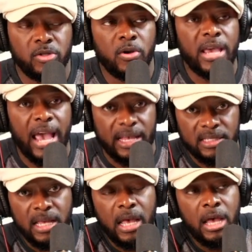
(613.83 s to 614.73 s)
So
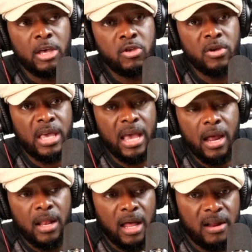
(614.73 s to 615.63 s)
yes, you
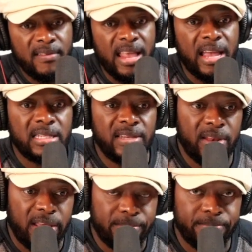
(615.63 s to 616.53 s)
hear a lot of
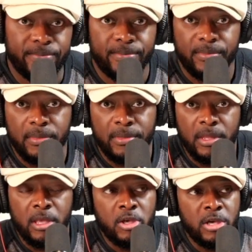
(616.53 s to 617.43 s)
negativity.
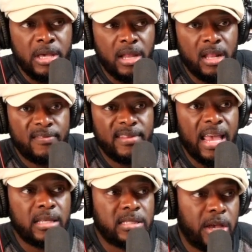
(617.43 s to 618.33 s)
You hear a lot of
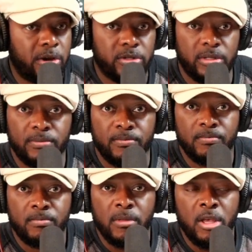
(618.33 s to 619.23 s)
naysayers.
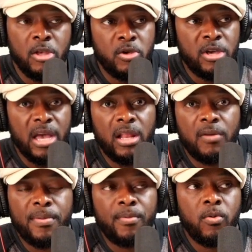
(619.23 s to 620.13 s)
You hear a
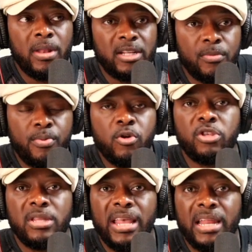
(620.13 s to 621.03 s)
lot of people who like to
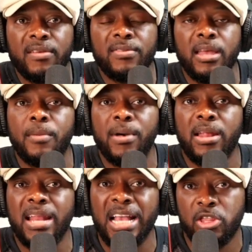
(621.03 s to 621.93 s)
push negative things
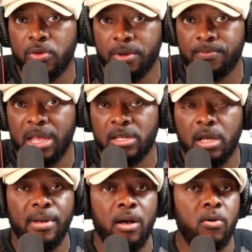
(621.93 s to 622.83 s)
about Nigeria and
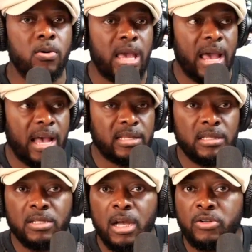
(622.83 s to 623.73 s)
talk about, oh
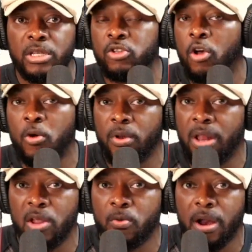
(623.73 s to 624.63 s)
yes, this country is not
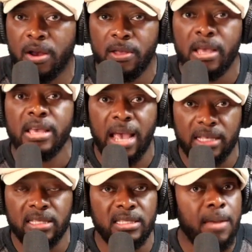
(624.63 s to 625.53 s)
going anywhere.
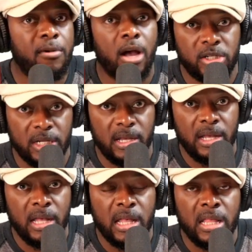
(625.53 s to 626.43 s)
Yes, the same country
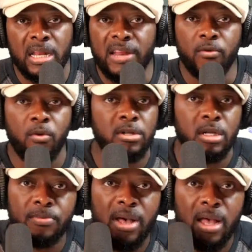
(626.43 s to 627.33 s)
that everyone
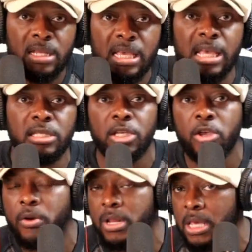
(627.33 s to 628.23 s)
talks about the
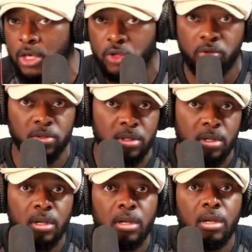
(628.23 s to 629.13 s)
insecurity issues,
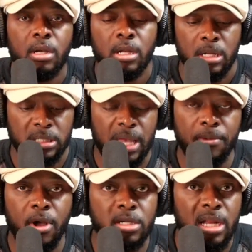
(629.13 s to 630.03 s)
the
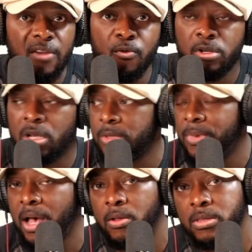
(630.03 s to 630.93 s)
same country that everyone talks
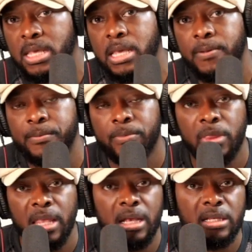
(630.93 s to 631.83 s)
about the
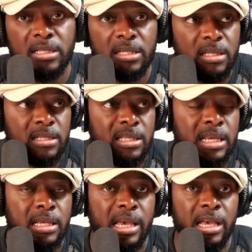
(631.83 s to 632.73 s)

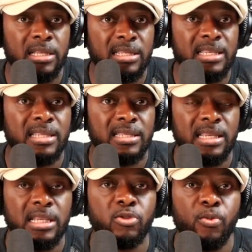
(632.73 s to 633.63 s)

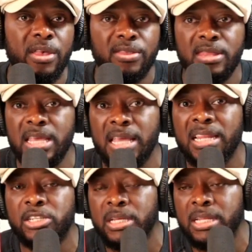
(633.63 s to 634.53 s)
inconsistencies with the
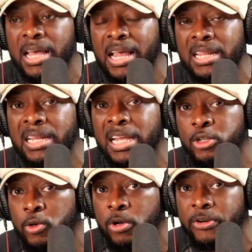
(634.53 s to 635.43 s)

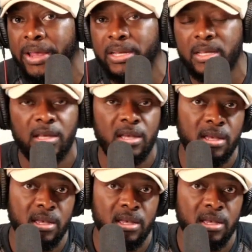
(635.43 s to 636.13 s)
electrical grid.